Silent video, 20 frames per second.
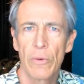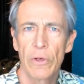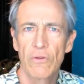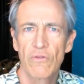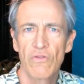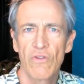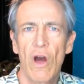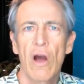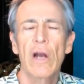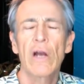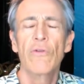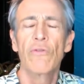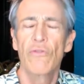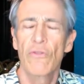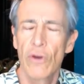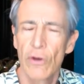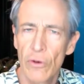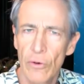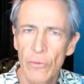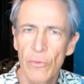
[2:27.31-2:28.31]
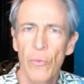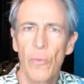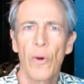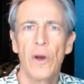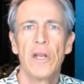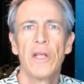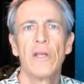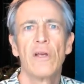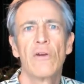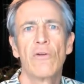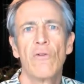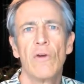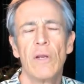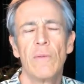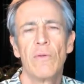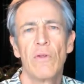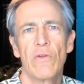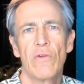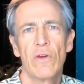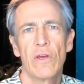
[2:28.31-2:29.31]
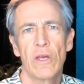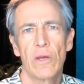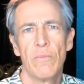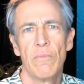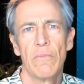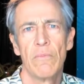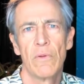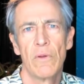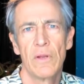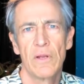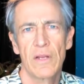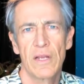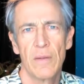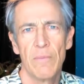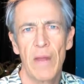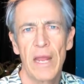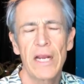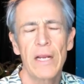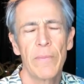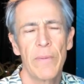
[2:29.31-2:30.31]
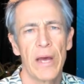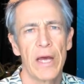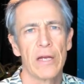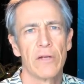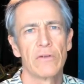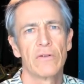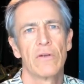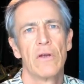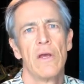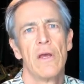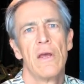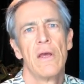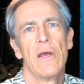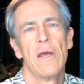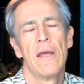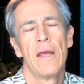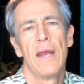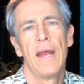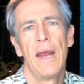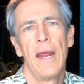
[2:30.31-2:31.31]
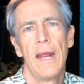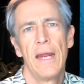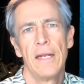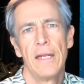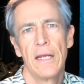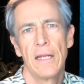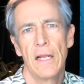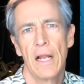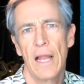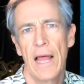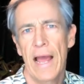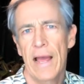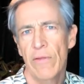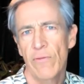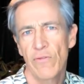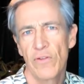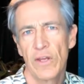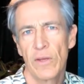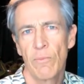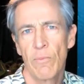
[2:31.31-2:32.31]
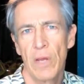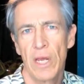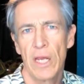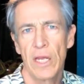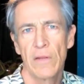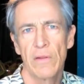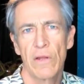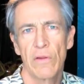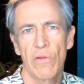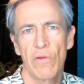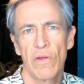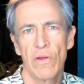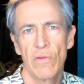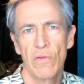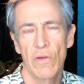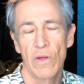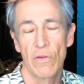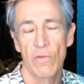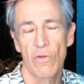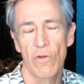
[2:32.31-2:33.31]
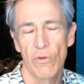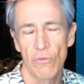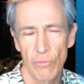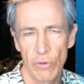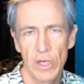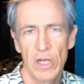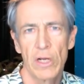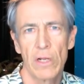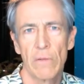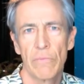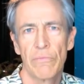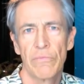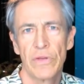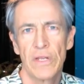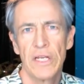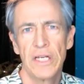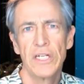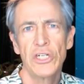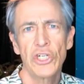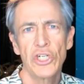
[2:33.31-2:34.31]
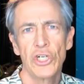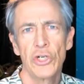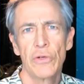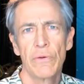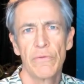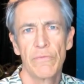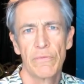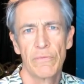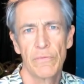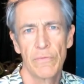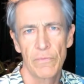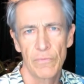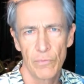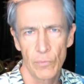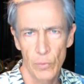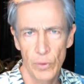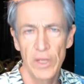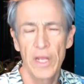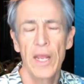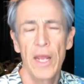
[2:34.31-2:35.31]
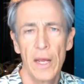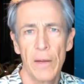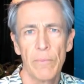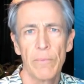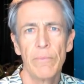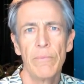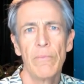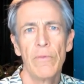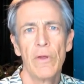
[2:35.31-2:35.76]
talk it through, what are the agreements you can make about it? And then the last thing being that since it's a real issue with him,